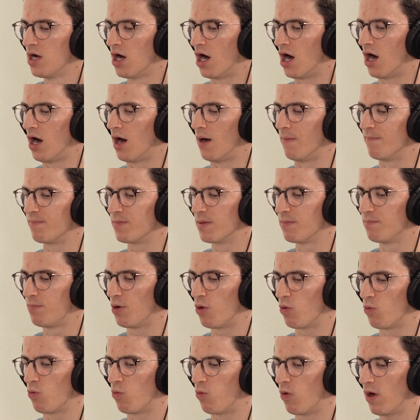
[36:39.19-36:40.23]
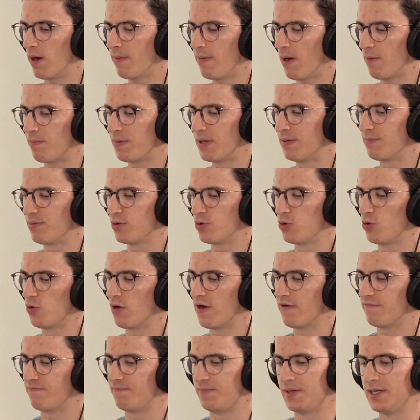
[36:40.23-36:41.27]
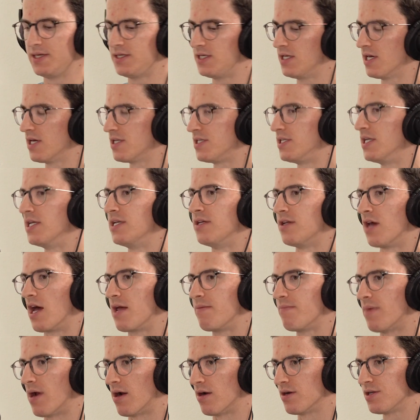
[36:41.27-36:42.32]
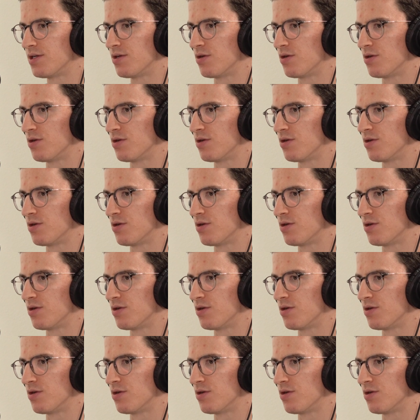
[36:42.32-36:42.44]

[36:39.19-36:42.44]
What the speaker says: But what about people who have PTSD nightmares?